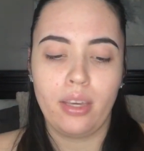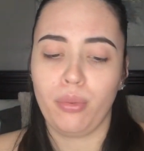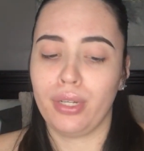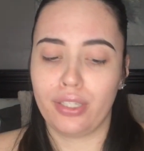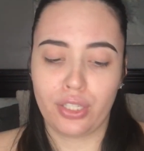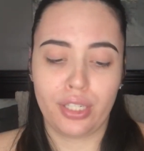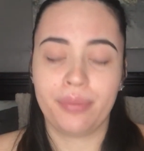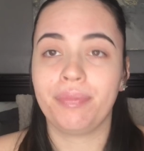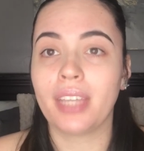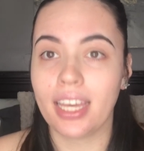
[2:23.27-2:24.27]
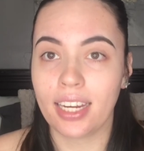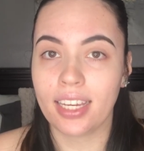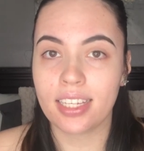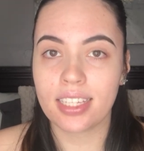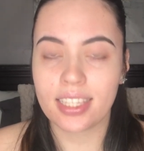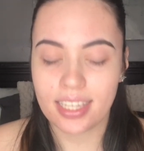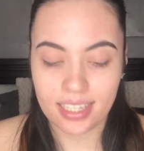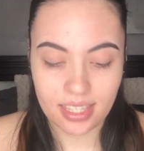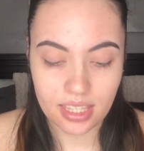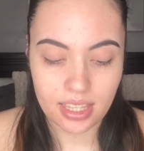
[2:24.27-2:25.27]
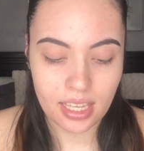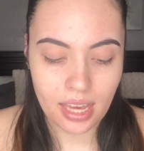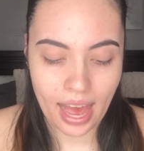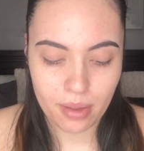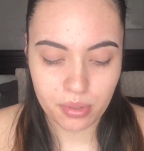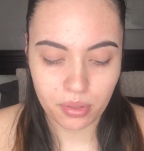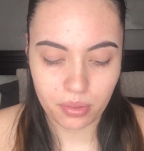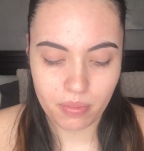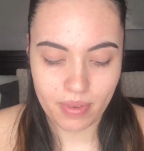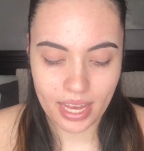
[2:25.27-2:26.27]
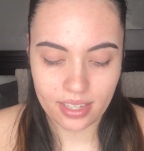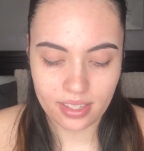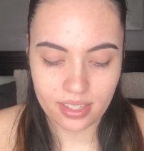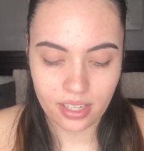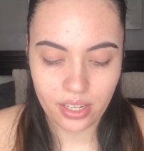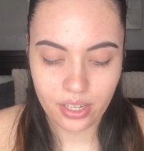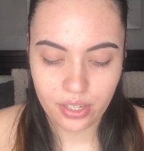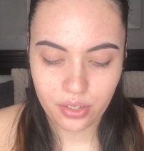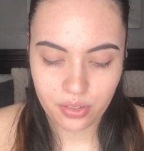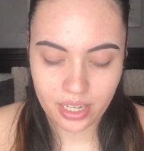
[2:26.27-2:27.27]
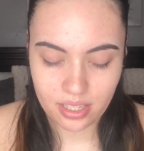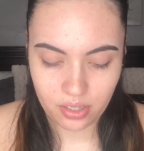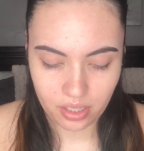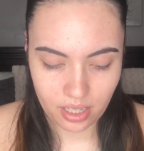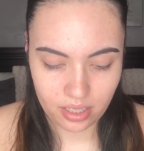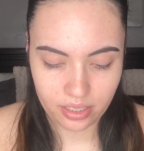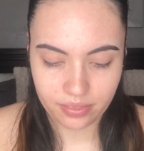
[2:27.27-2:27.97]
which it is. It's the absolute best transition color.